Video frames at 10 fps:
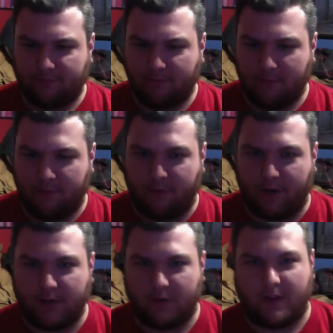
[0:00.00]
Before I
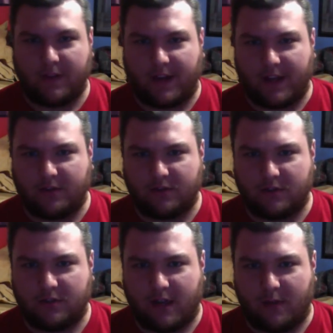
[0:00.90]
do anything else,
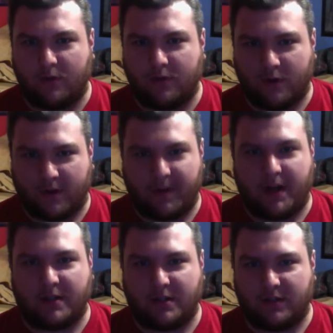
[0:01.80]
I will do a
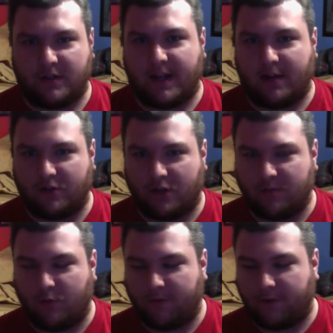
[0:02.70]
comparison to the Dino Charge
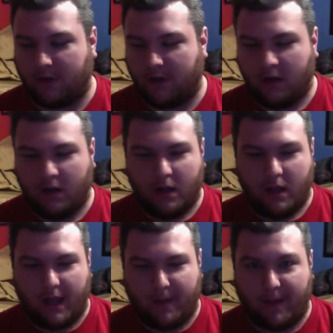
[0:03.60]
Morpher
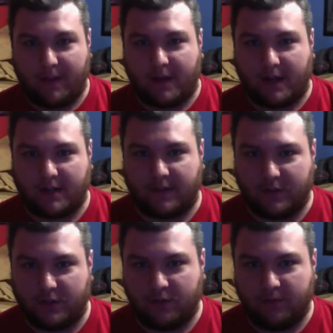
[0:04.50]
and my thoughts on the
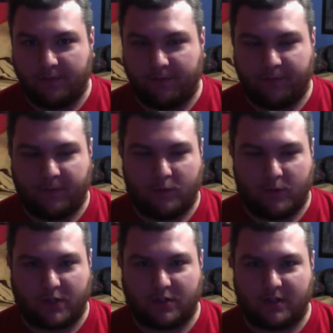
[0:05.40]
two,
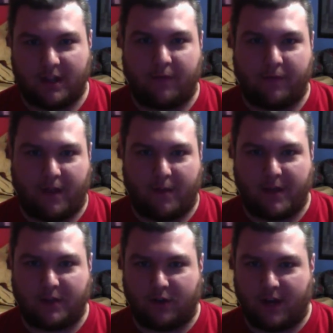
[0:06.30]
which, if you follow my
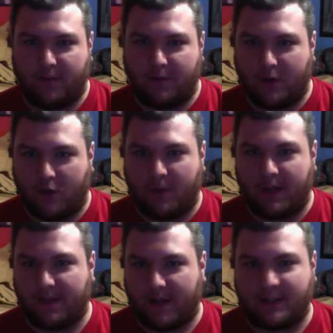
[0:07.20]
Instagram, you know my
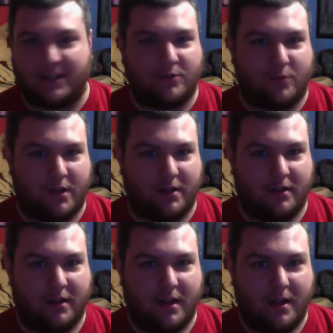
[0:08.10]
thoughts on each one.
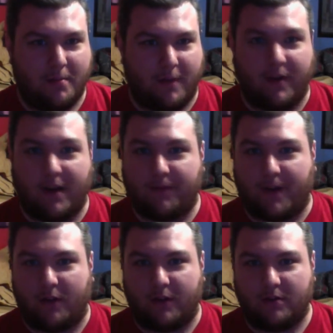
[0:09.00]
But if you're not
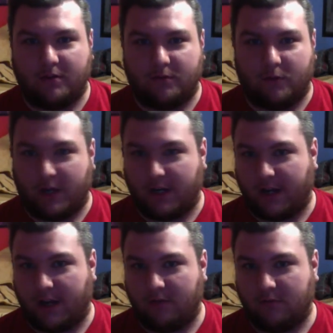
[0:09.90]
following, well, here you
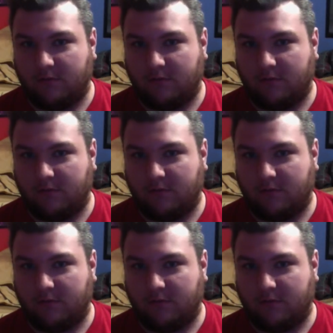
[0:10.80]
go.